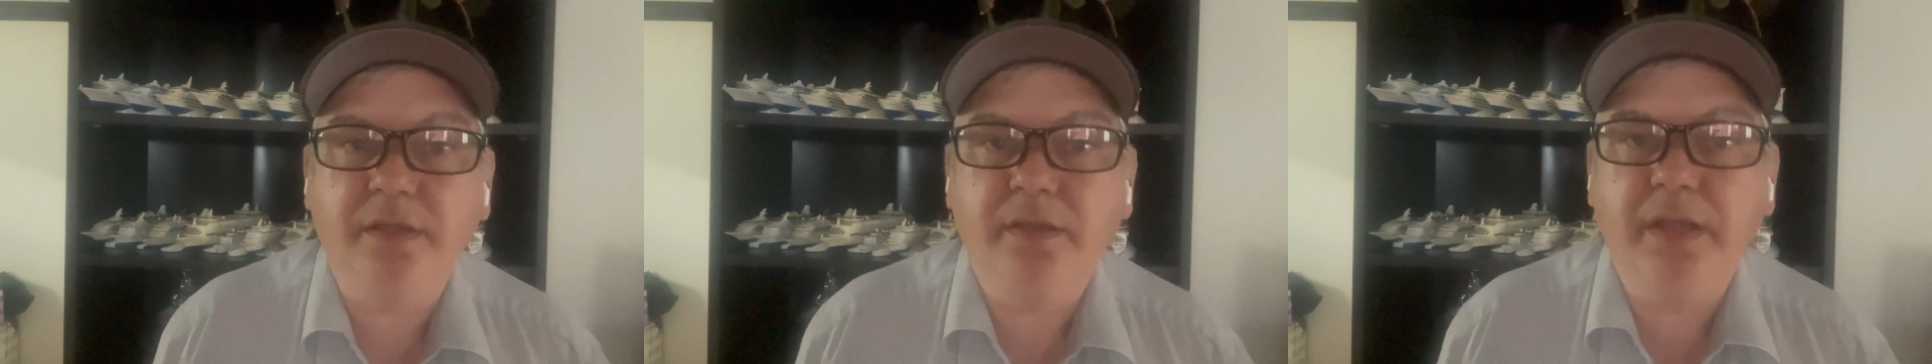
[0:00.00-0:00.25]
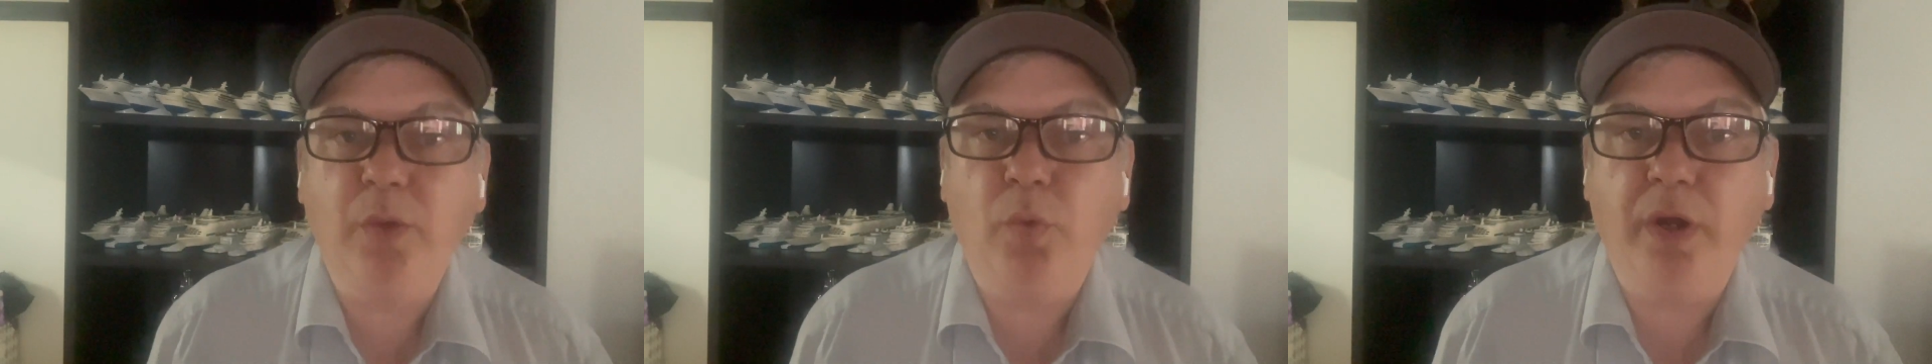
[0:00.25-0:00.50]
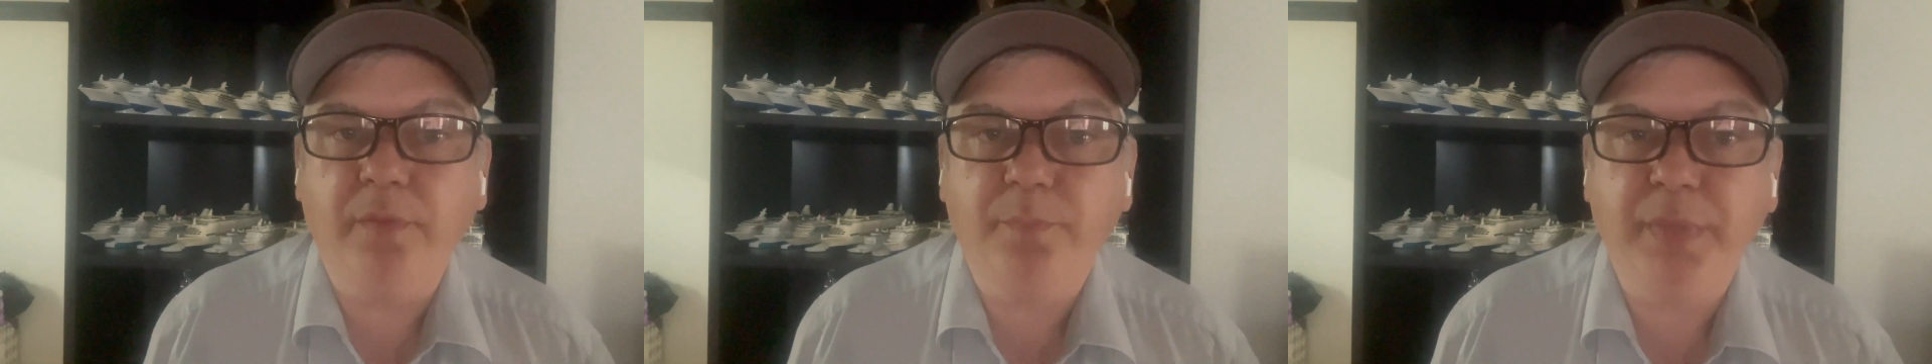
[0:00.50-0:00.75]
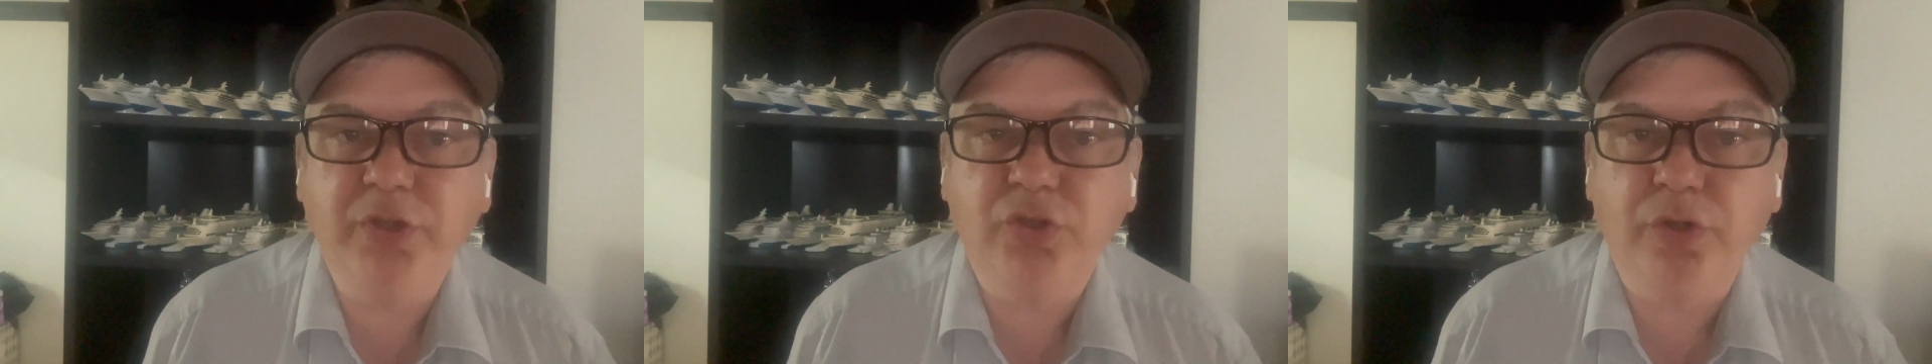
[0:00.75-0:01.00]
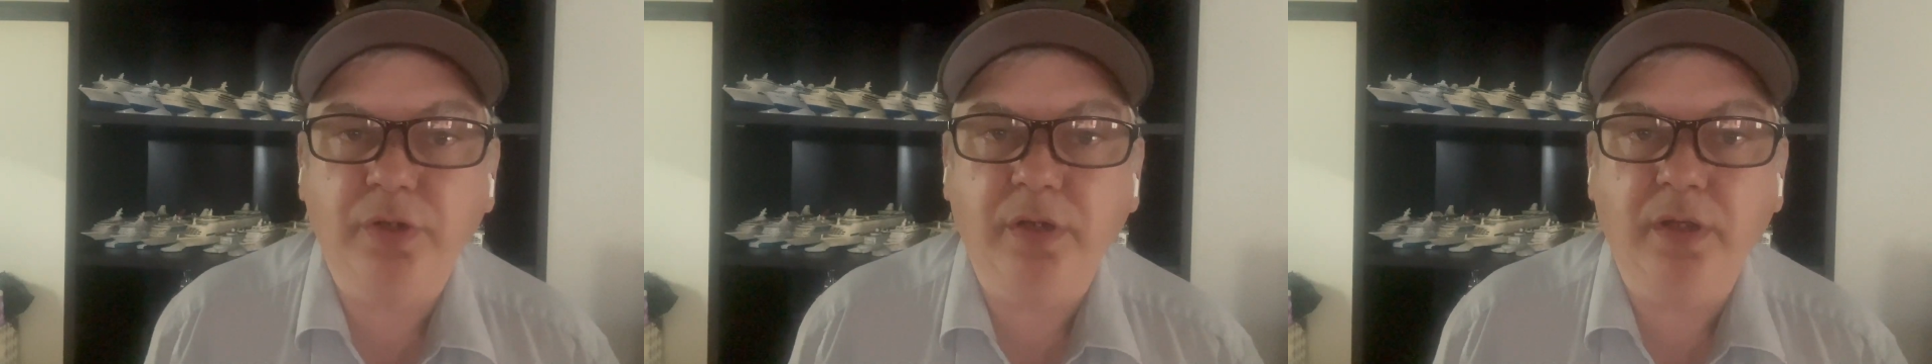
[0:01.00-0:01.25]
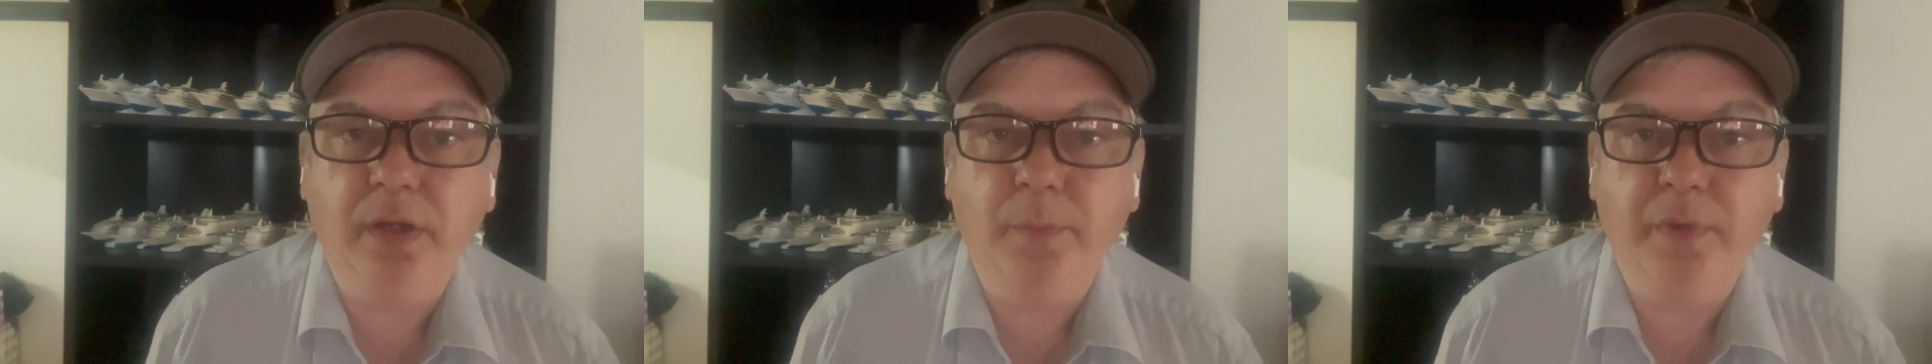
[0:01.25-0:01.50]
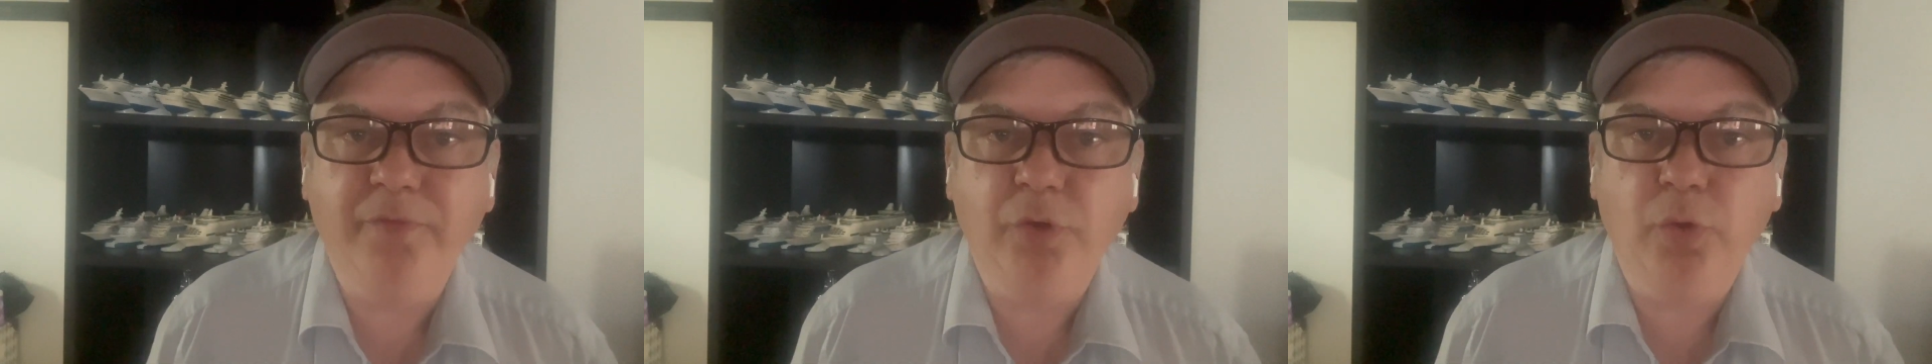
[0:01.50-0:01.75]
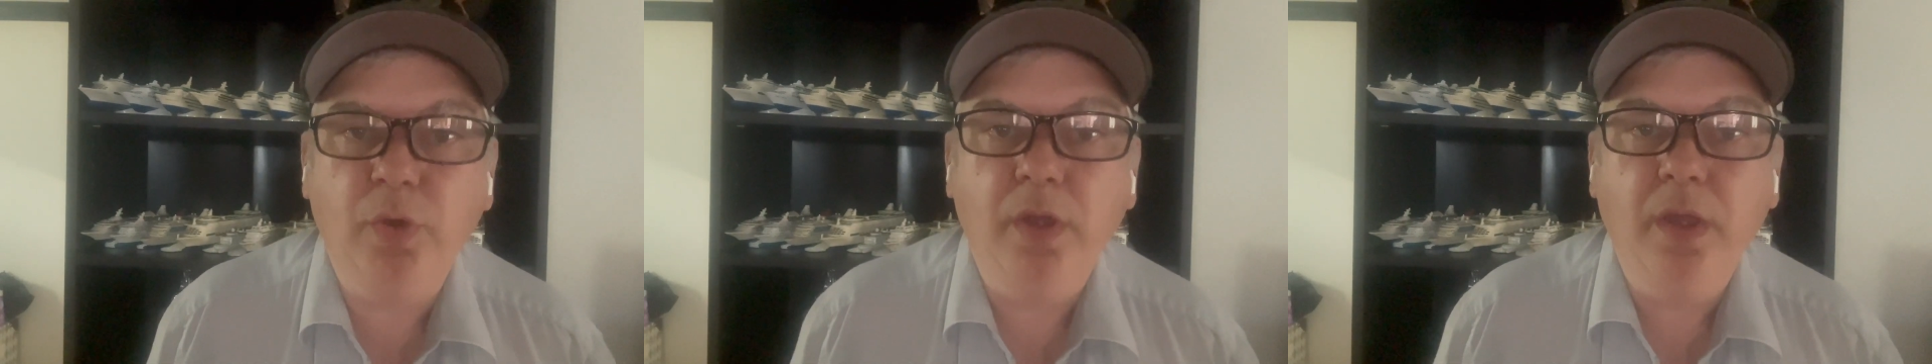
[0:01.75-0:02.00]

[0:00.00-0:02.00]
They want a picture of you,